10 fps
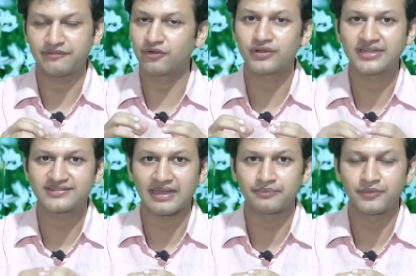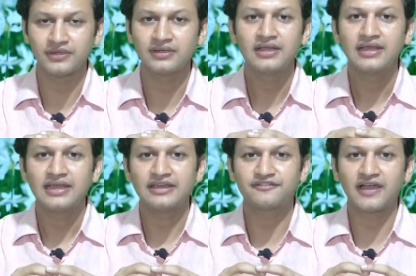For example,
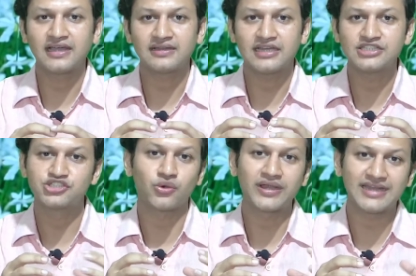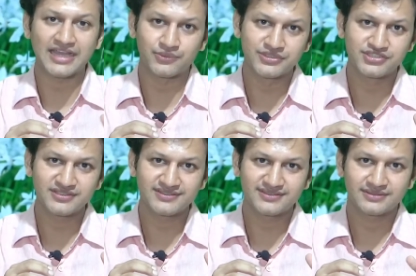if I enjoy
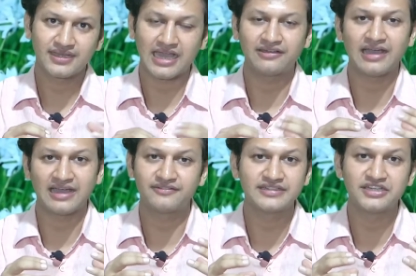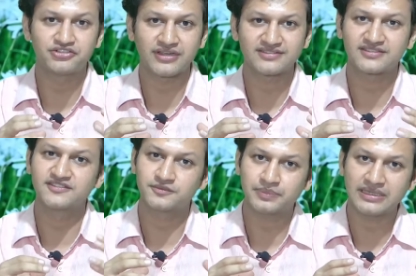languages, I have an interest in
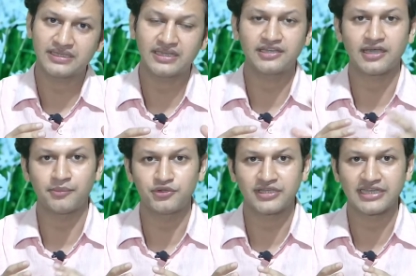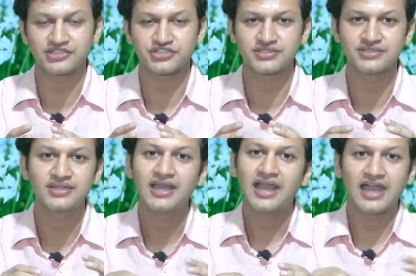speaking,
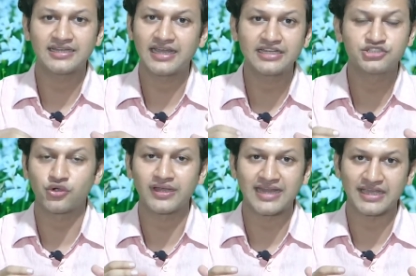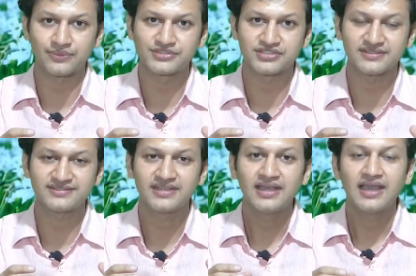communication, and I enjoy languages.